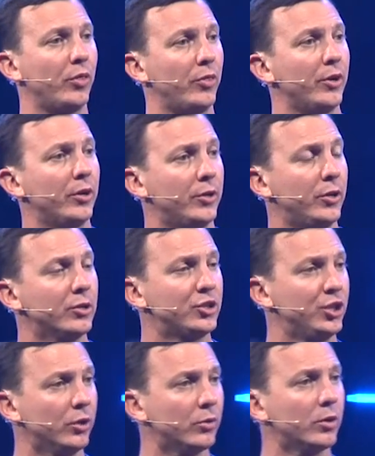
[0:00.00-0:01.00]
your
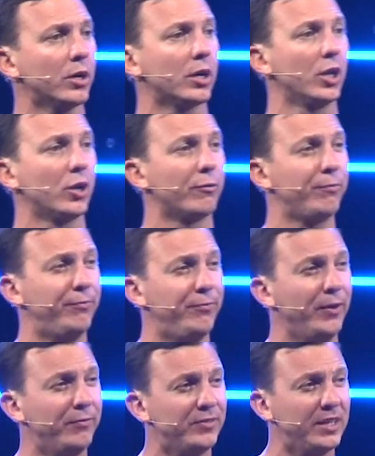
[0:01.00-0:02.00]
children are going to learn
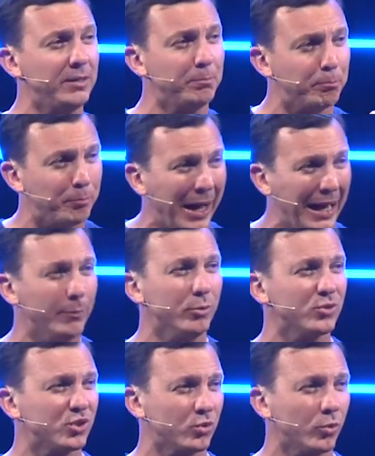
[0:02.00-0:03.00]
50
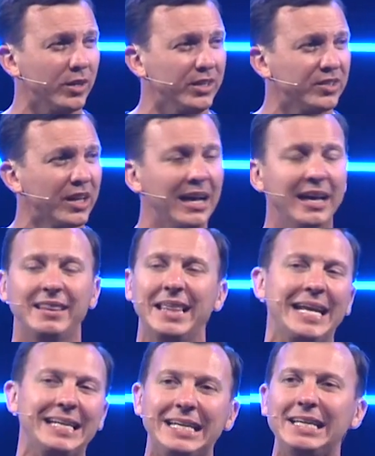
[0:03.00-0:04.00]
Bible stories?
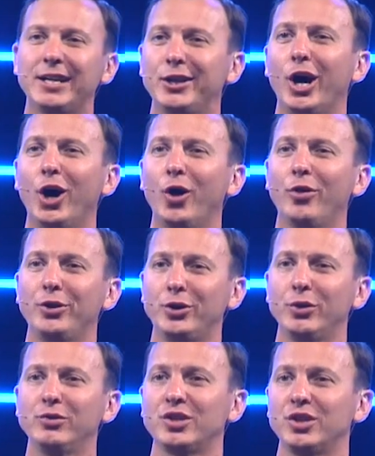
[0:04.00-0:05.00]
They need to know the
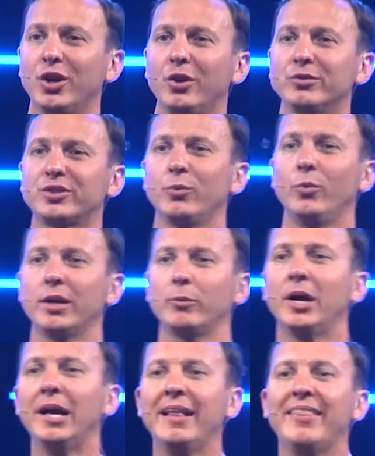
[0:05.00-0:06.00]
do's and don'ts and
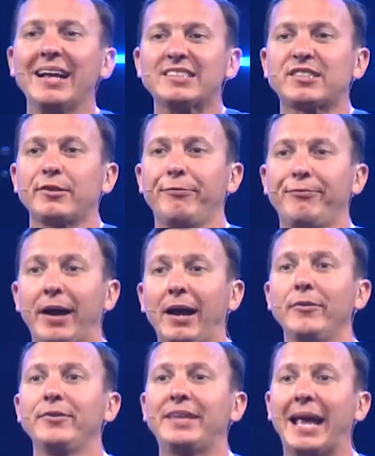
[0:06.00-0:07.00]
what that's the
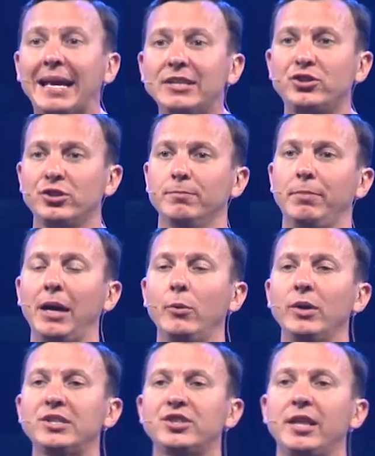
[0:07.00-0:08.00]
foundation by
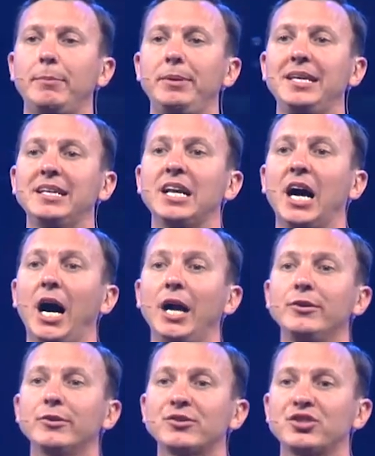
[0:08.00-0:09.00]
which they begin to
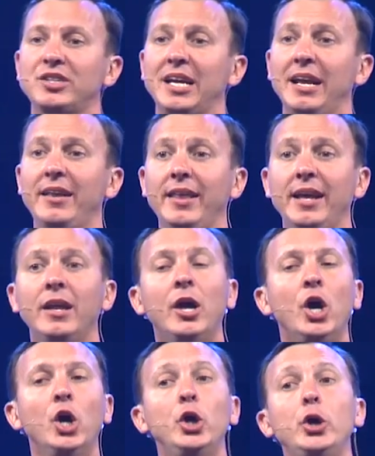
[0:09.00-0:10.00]
understand then
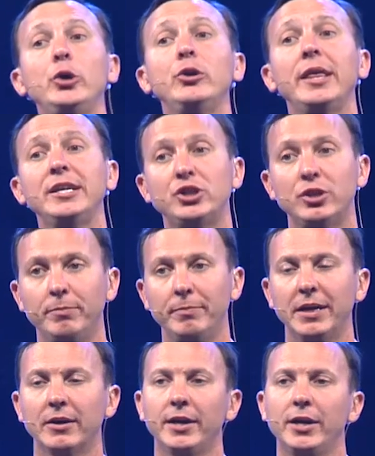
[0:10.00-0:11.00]
who they should
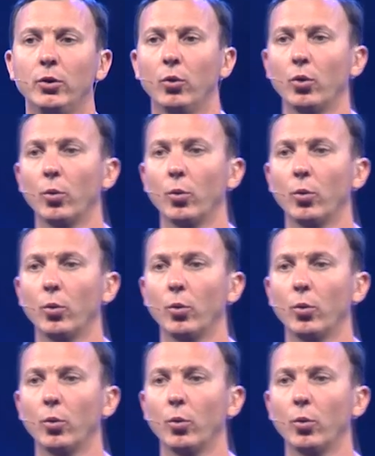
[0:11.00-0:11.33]
marry or